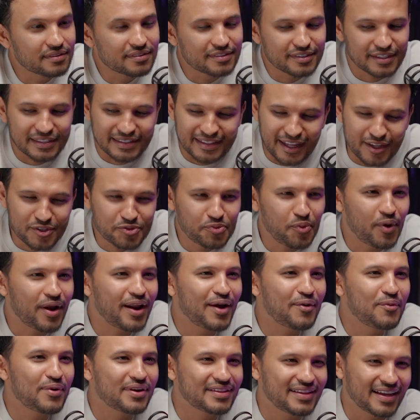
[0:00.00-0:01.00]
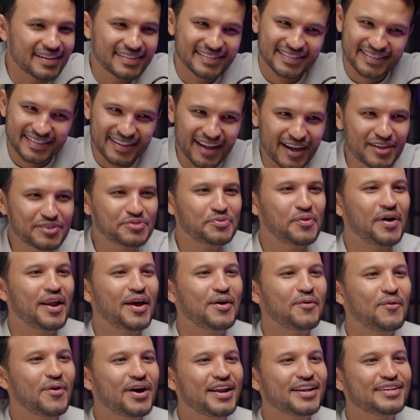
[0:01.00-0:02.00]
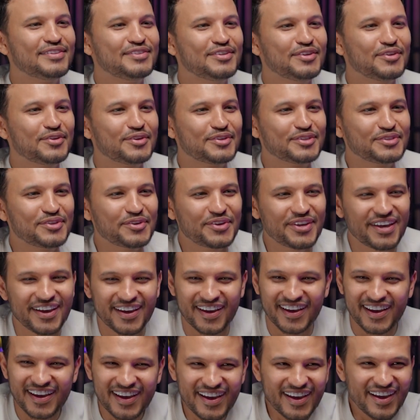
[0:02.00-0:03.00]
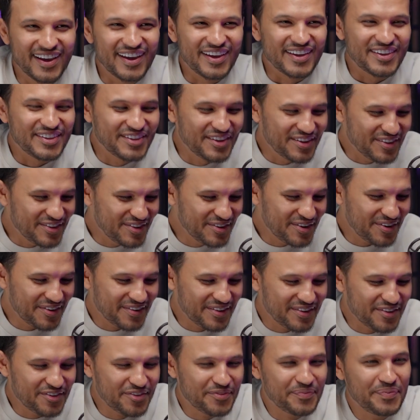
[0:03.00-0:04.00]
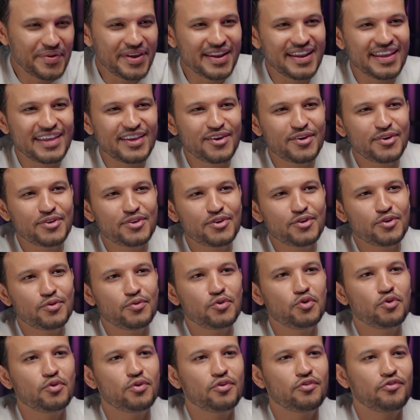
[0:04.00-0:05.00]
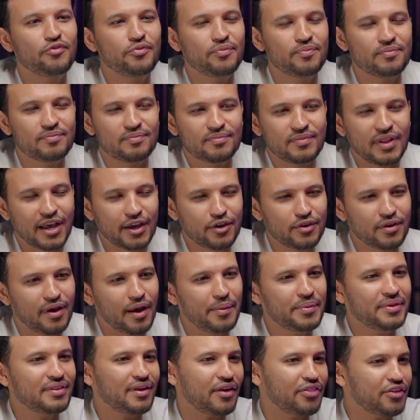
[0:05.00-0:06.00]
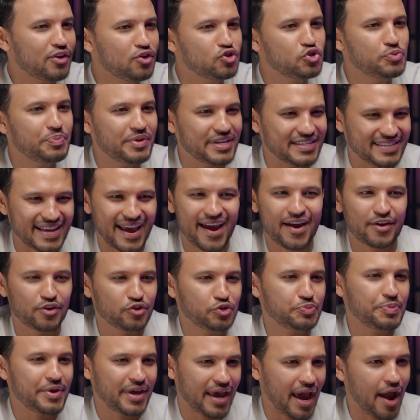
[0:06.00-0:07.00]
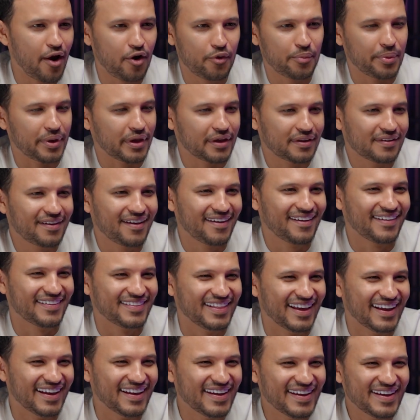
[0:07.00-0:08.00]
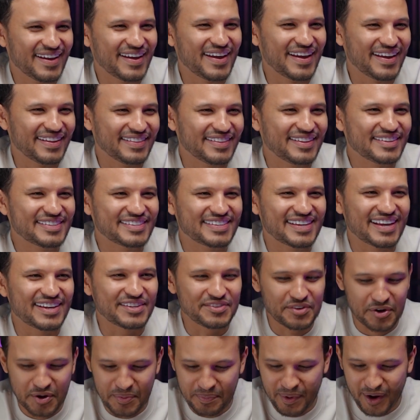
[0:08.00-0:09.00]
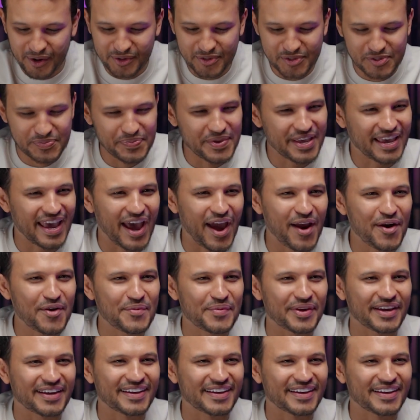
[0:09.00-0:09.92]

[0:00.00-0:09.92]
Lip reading: So that's what I want. That's what I wanted to know. So you've like, I mean, I think you speak Arabic. In this case, you're about to speak Arabic.